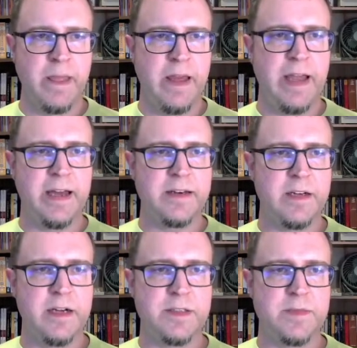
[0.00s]
and
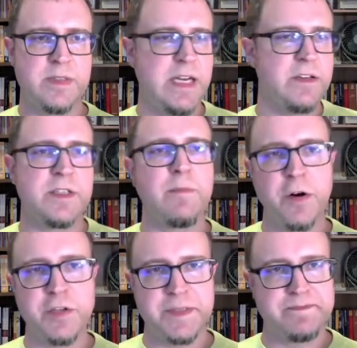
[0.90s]
some style, some
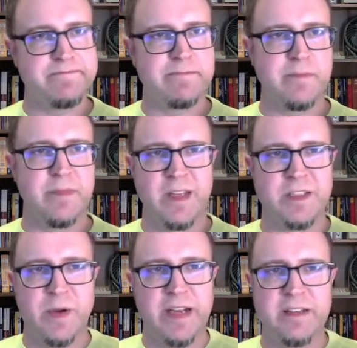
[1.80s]
margin.
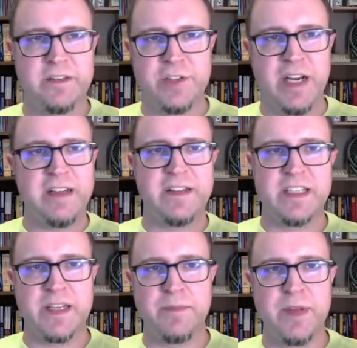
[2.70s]
So I could check that
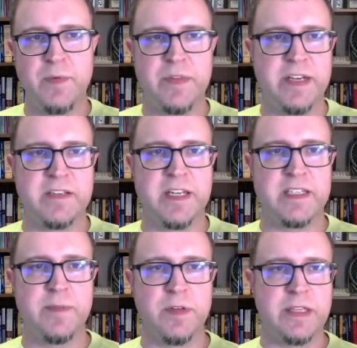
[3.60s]
something with the
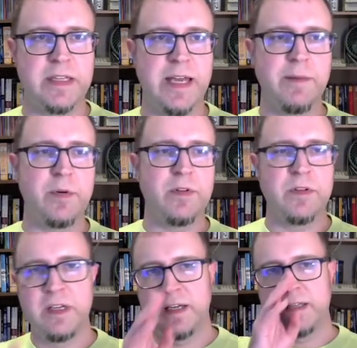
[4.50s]
accessibility label
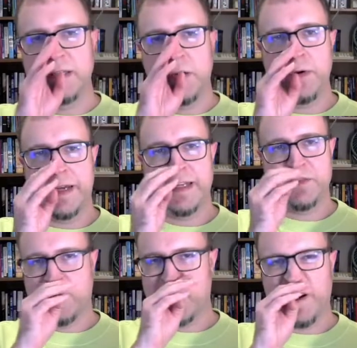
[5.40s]
loading is
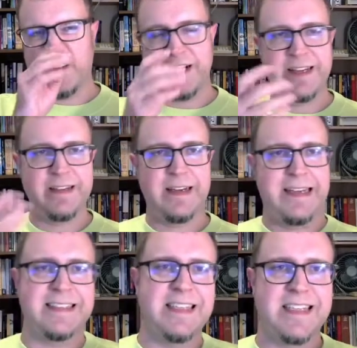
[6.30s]
rendered out, and I
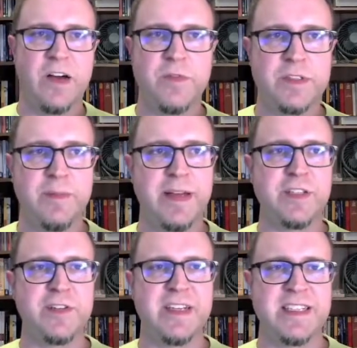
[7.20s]
guess that's helpful to make
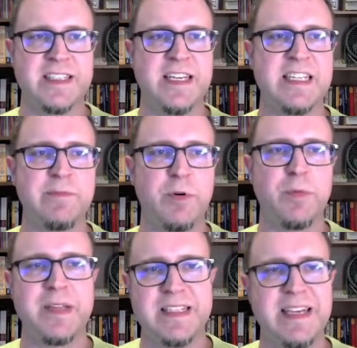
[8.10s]
sure that it's accessible,
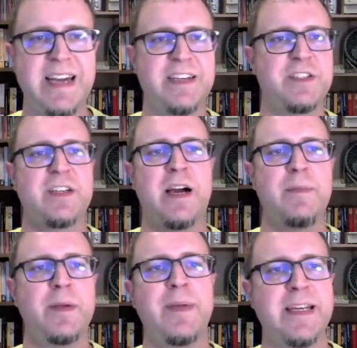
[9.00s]
but that's kind of just copy
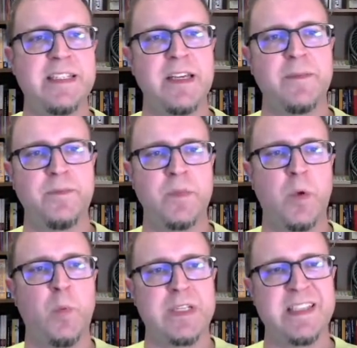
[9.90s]
and pasting
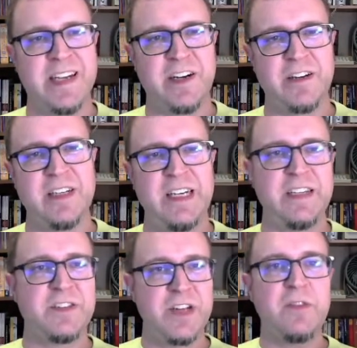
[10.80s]
what's there.
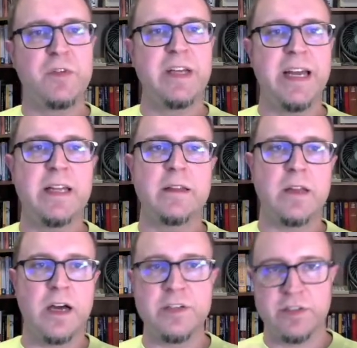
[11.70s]
There's not really any
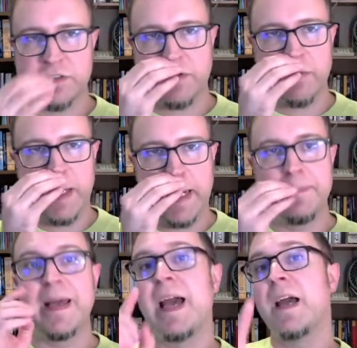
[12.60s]
logic, there's not really any
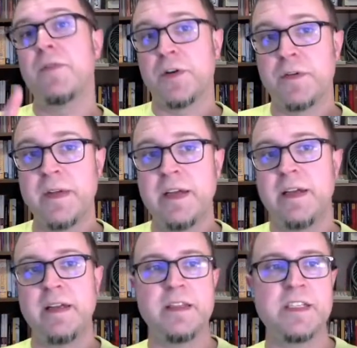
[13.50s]
behavior
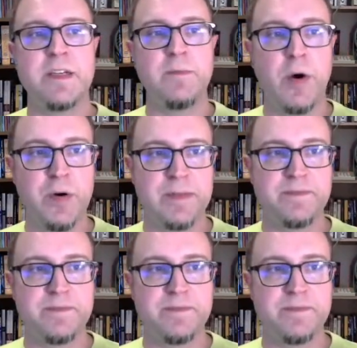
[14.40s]
in this component.